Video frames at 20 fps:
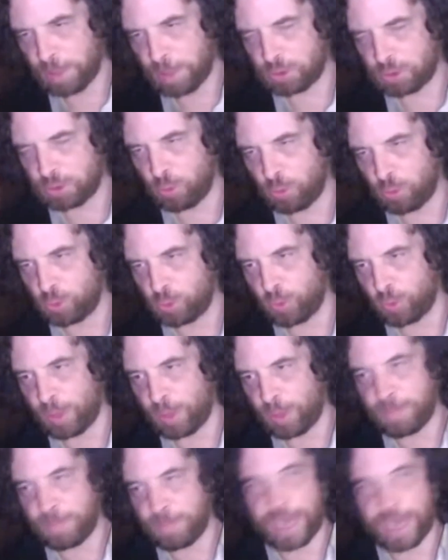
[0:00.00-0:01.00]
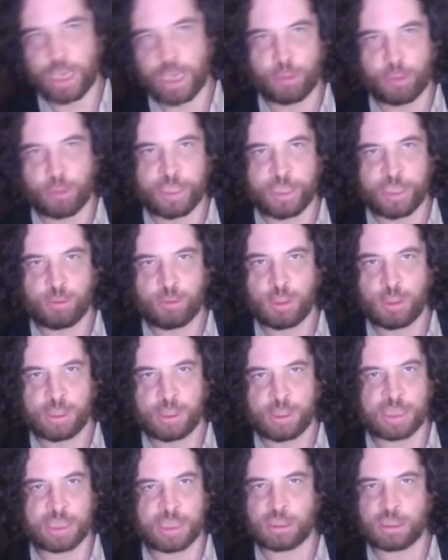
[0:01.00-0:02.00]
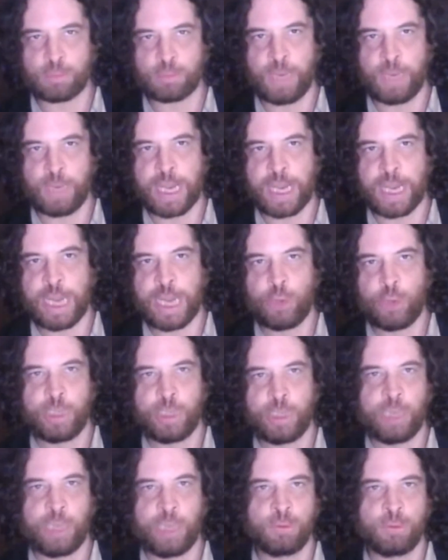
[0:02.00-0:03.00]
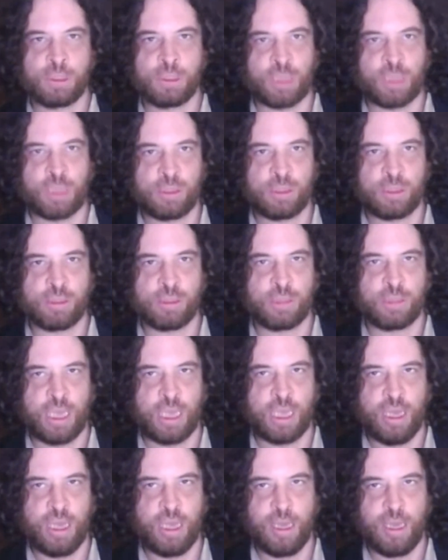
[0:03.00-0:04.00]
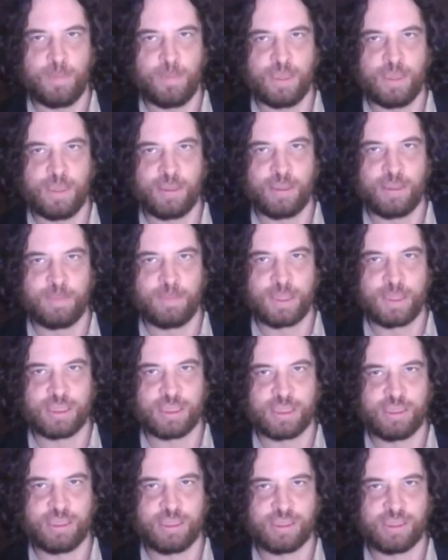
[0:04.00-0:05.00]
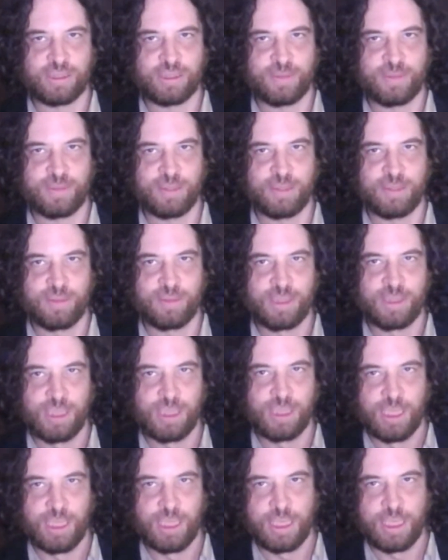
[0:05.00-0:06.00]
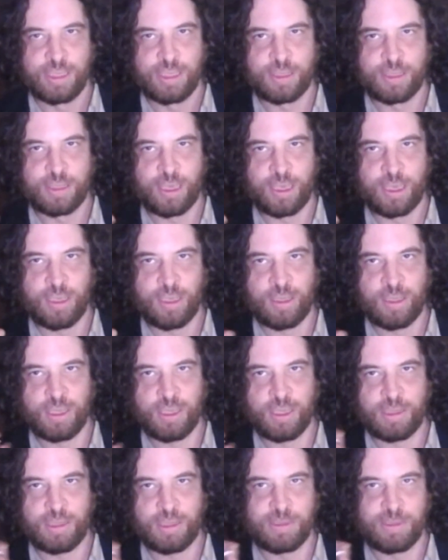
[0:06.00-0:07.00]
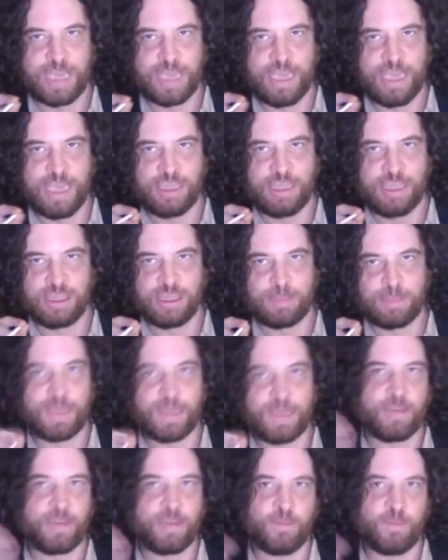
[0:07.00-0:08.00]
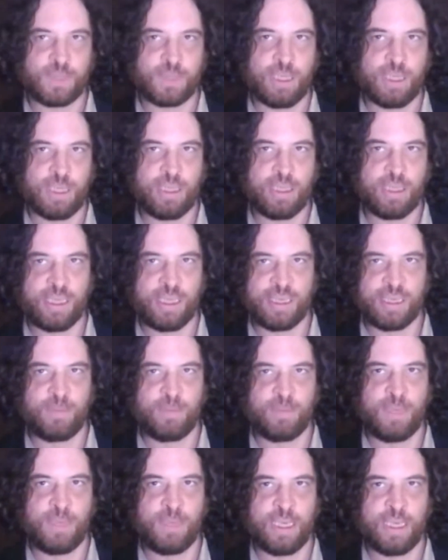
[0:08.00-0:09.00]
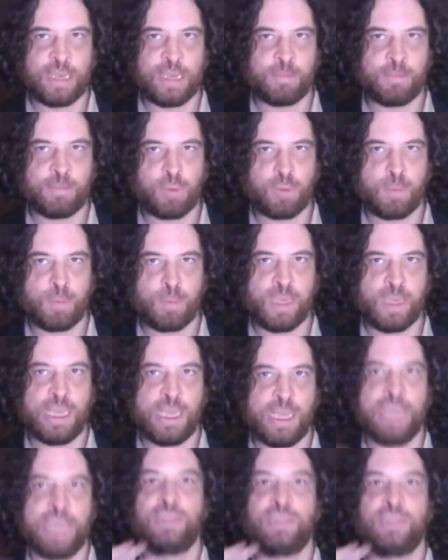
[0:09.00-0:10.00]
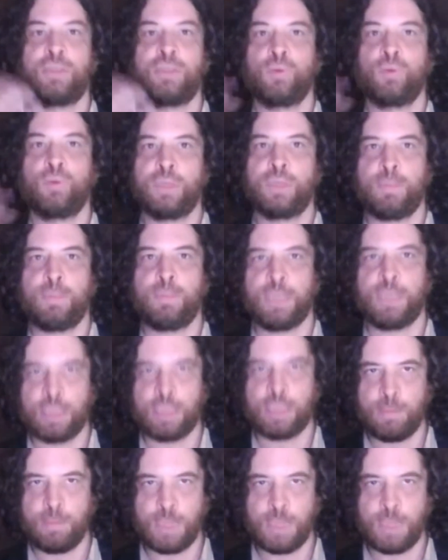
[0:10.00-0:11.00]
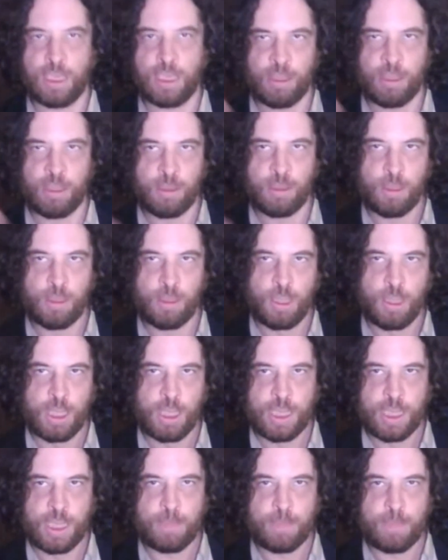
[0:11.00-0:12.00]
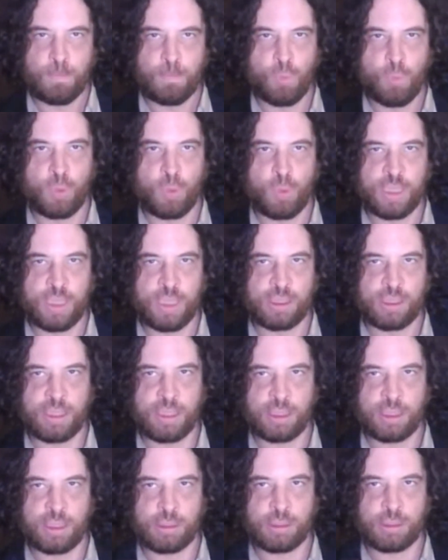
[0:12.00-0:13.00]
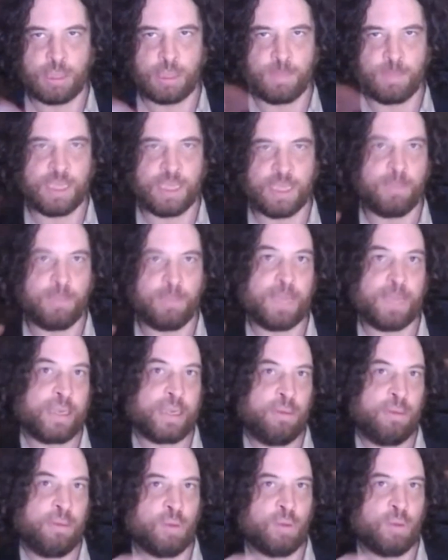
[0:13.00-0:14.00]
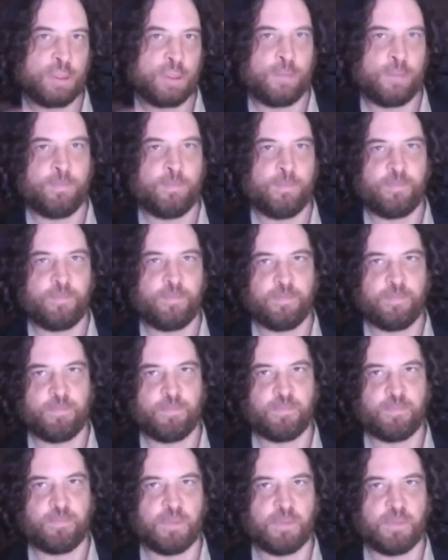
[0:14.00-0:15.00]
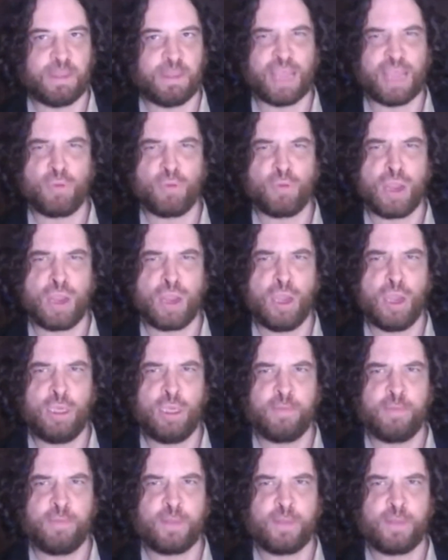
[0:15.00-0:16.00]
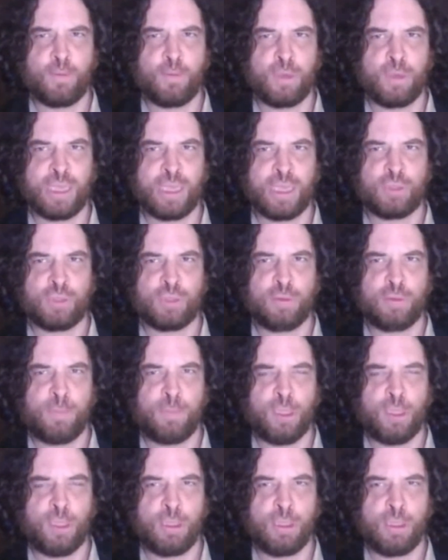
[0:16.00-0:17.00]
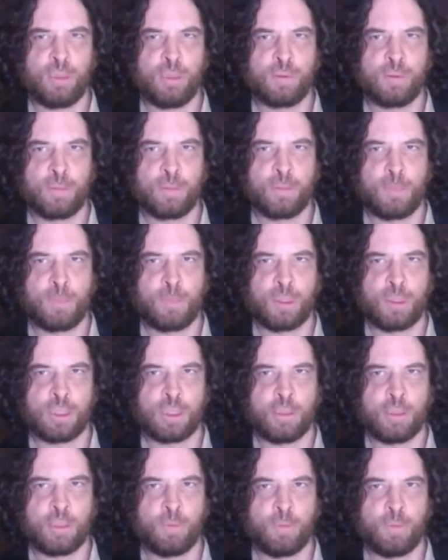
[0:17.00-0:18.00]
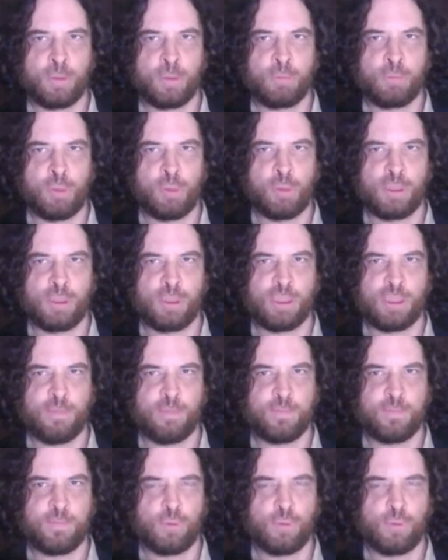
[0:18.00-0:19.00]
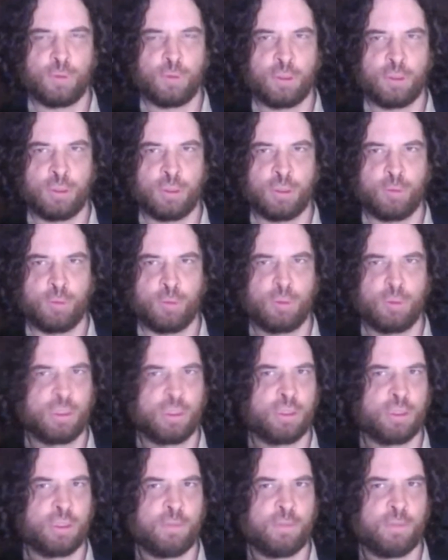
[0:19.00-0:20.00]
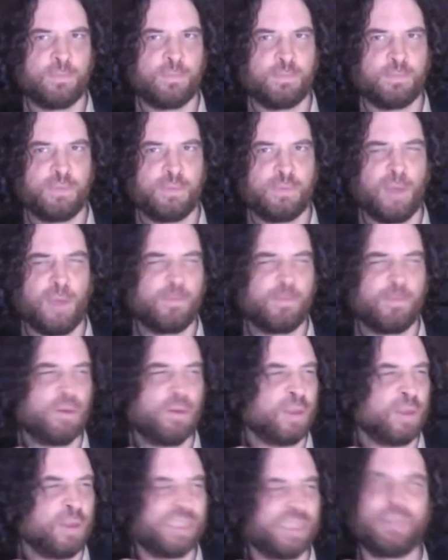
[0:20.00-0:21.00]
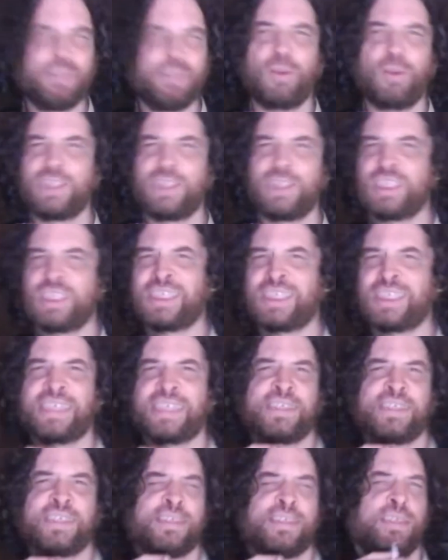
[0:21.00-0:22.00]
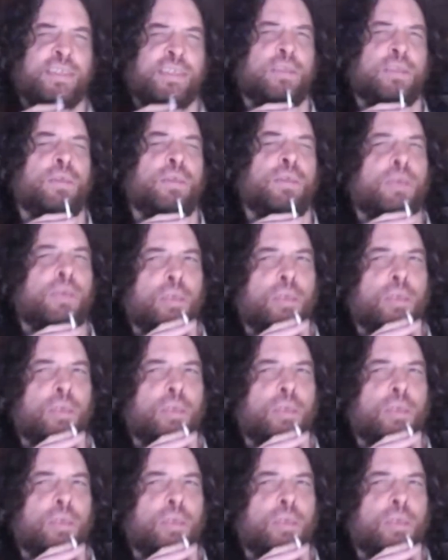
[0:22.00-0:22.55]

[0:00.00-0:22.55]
But also AOL. This is where AOL started in the business as well. They in the 80s, but obviously they didn't really get popular until they became a more internet thing back in 90. They were extremely early on the market. They were 94 or 90, no, 96, I think.